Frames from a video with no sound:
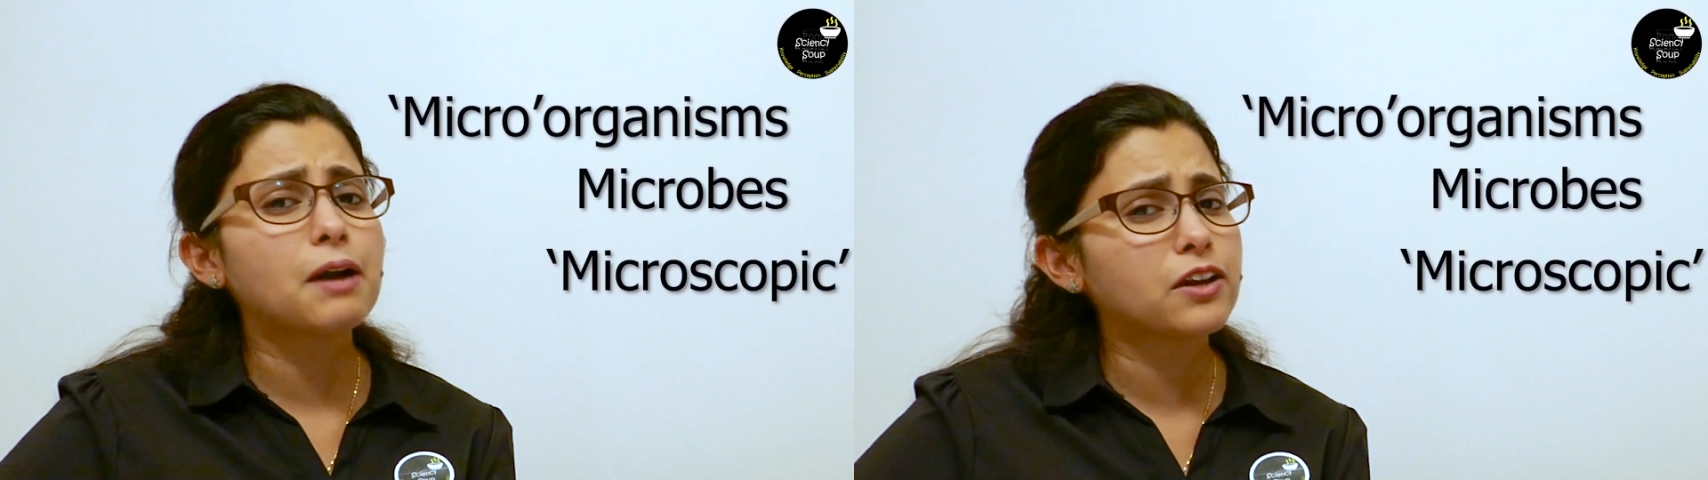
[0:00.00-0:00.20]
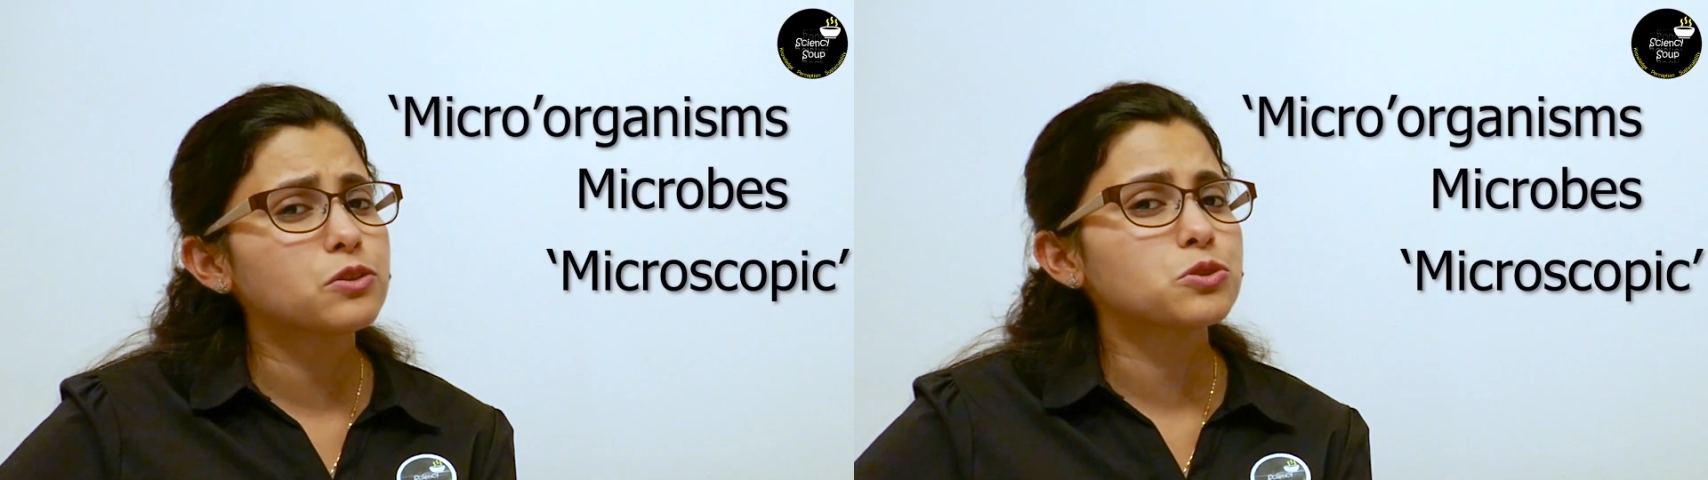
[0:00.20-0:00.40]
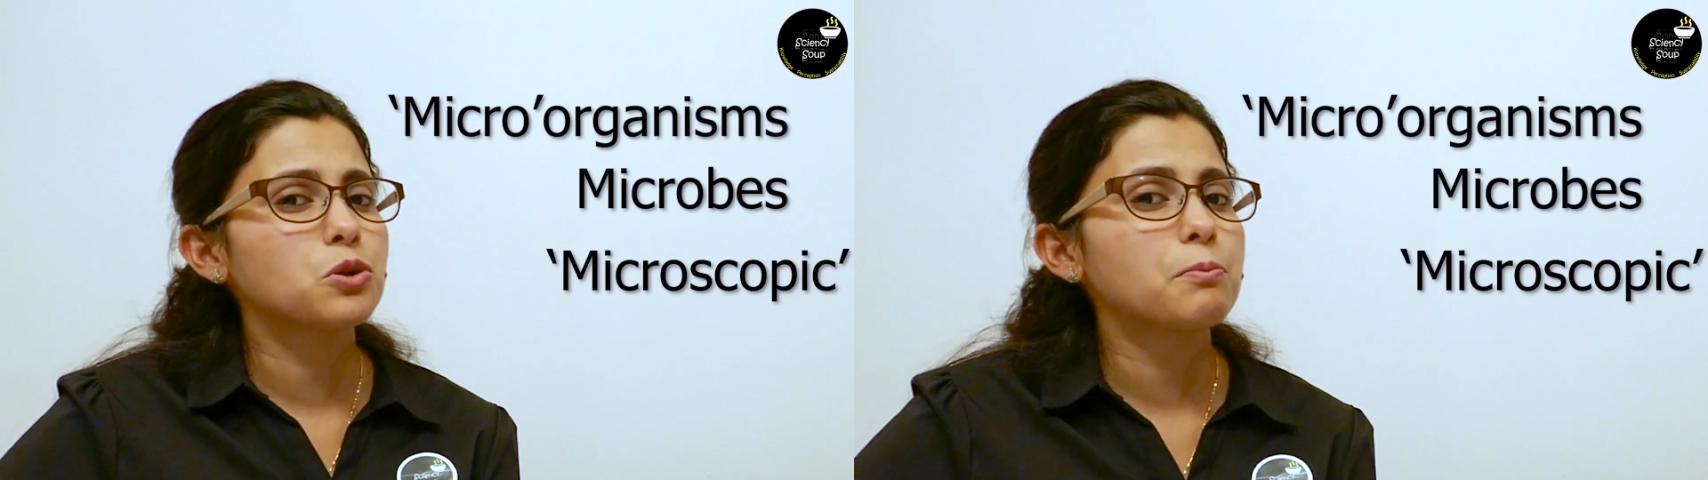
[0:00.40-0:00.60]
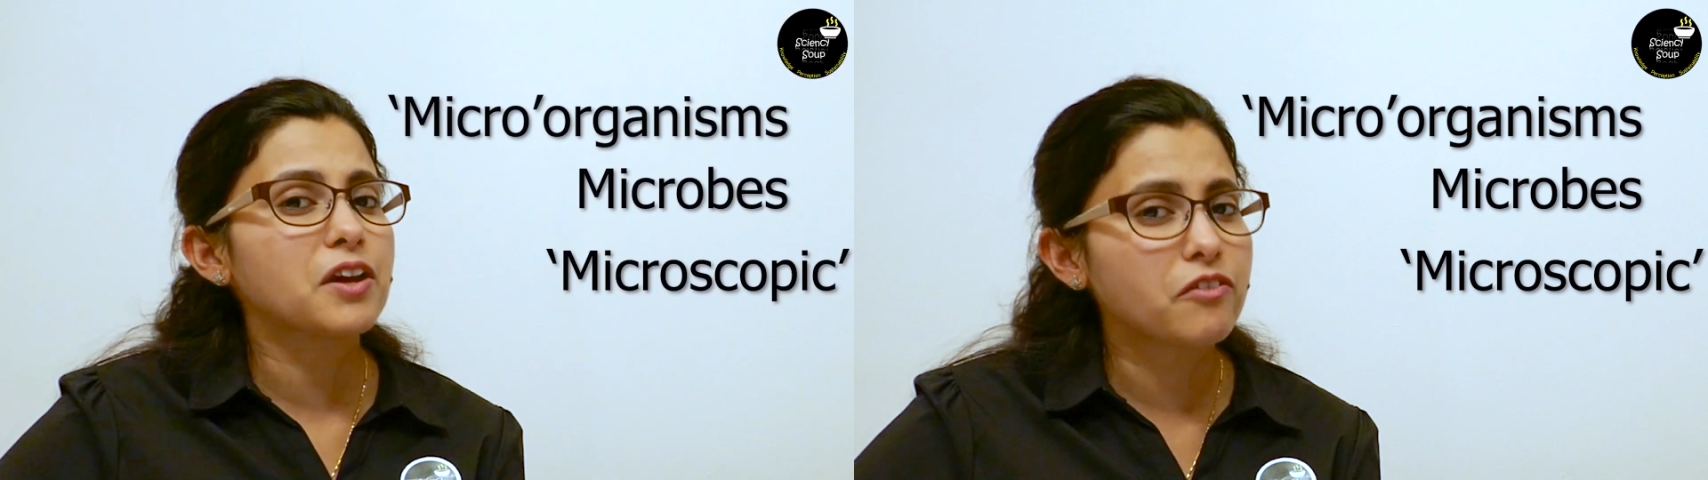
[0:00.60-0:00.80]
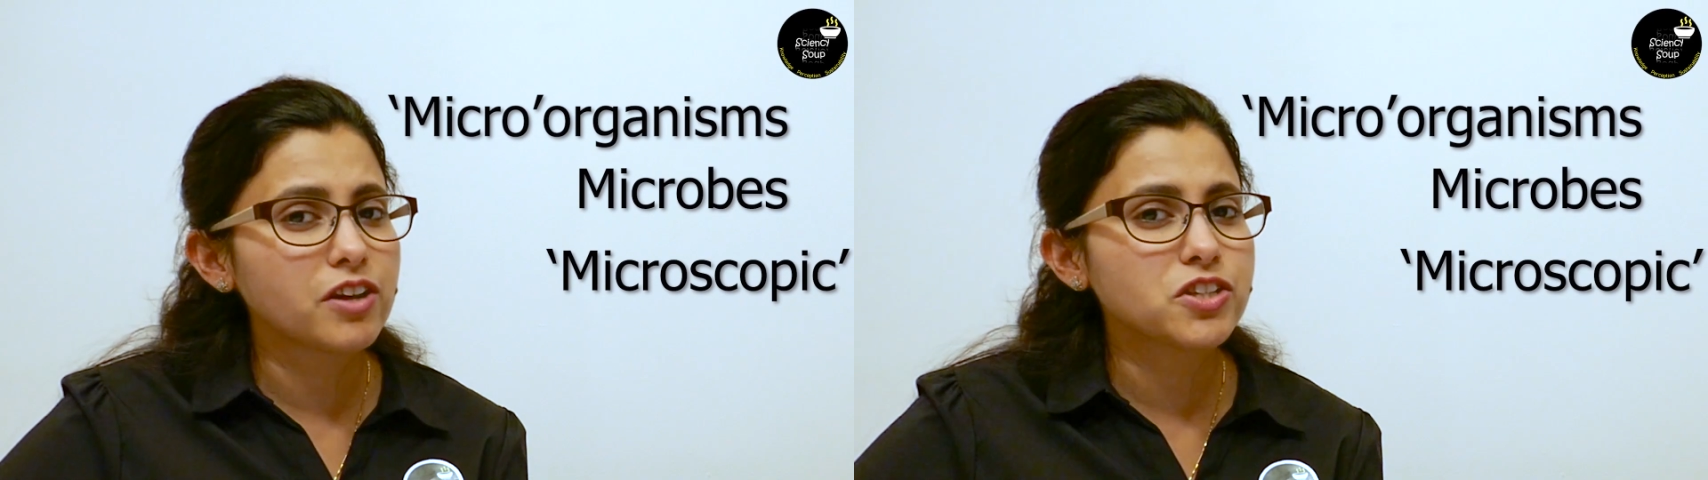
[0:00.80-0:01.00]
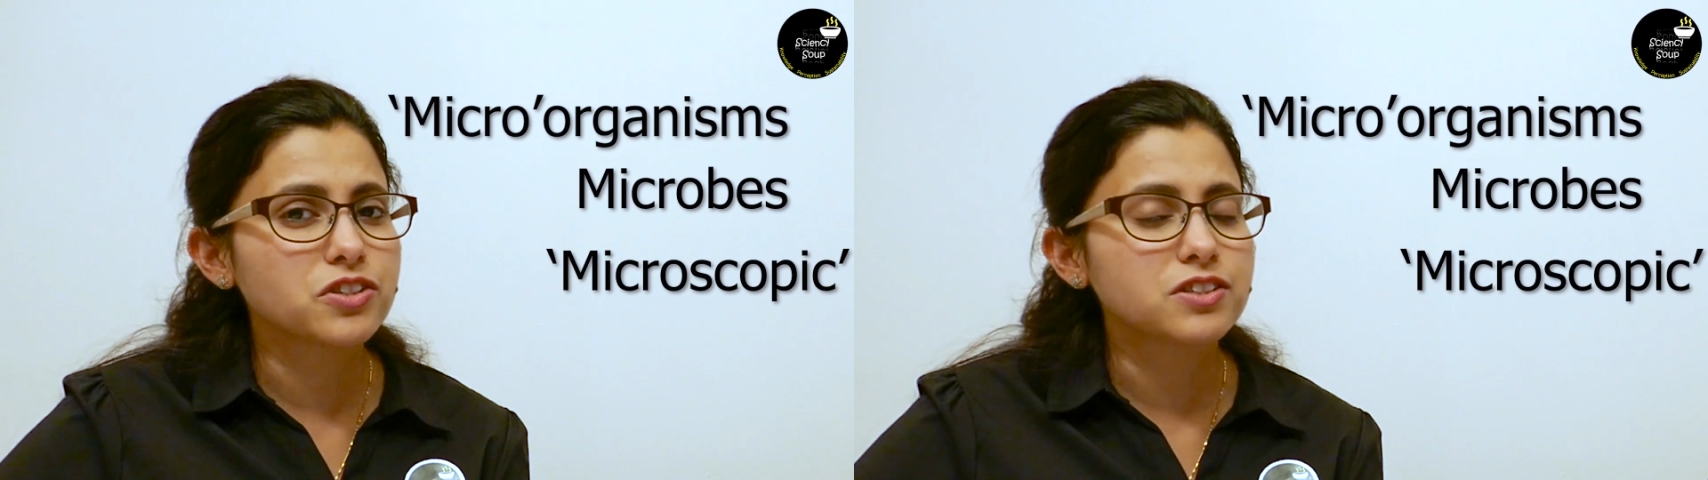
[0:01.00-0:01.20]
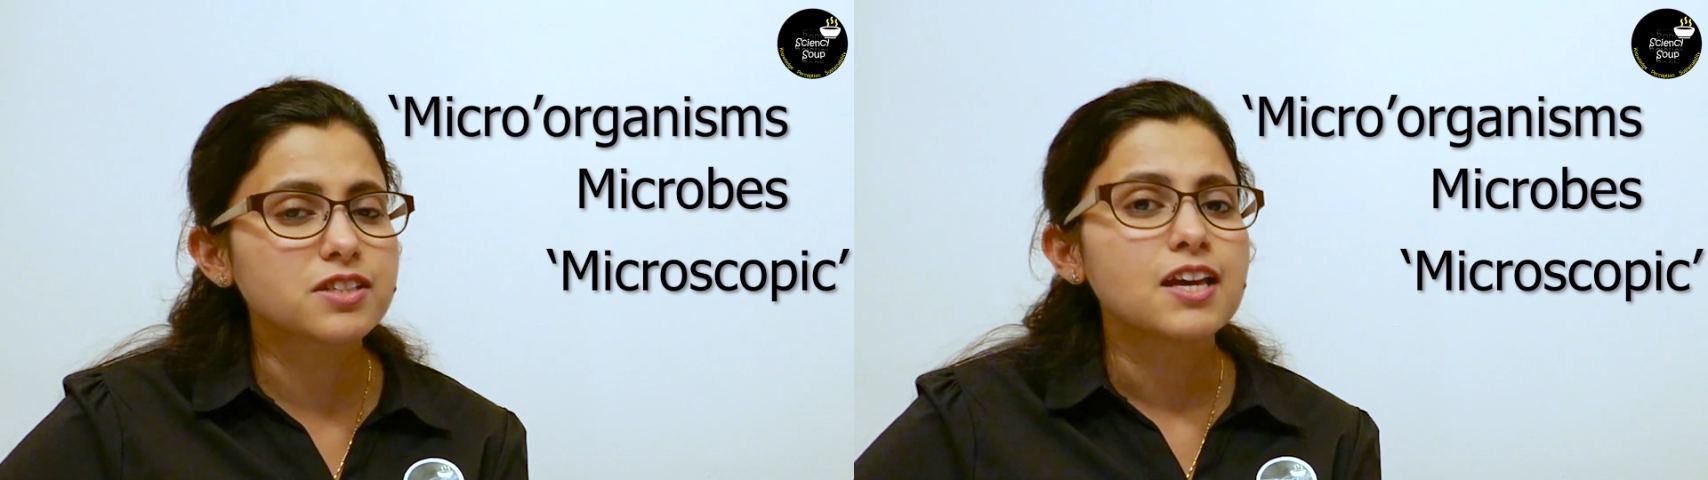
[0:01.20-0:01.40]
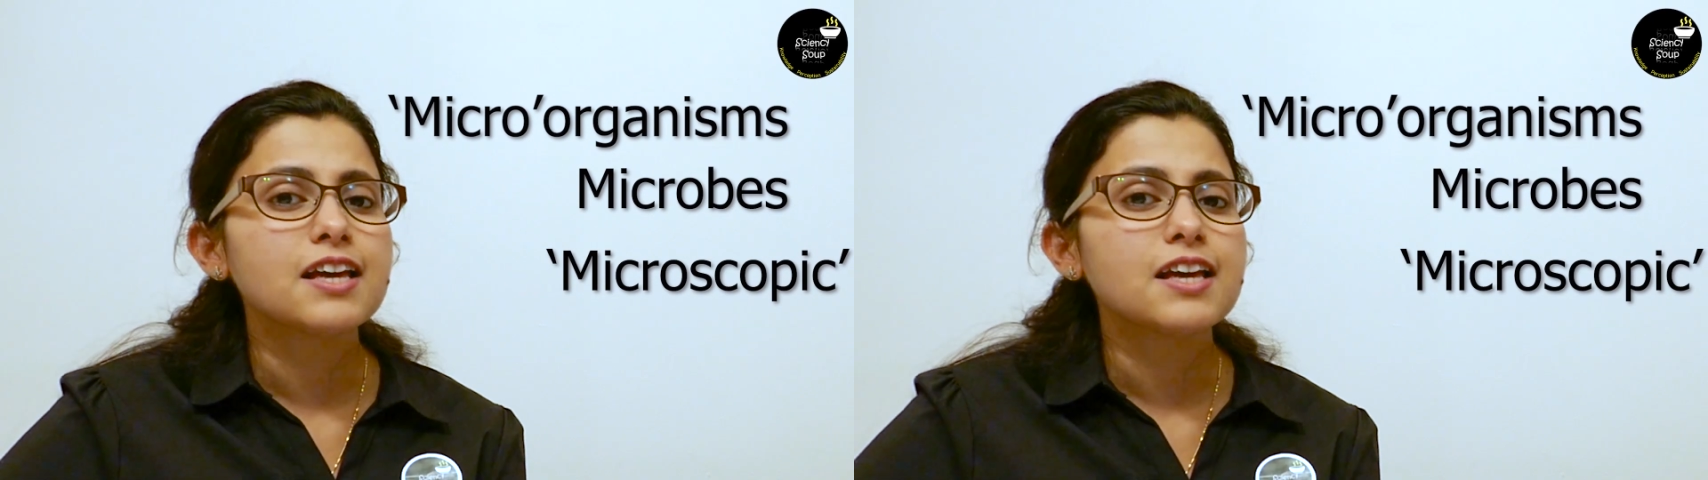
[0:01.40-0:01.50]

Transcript: microscopic creatures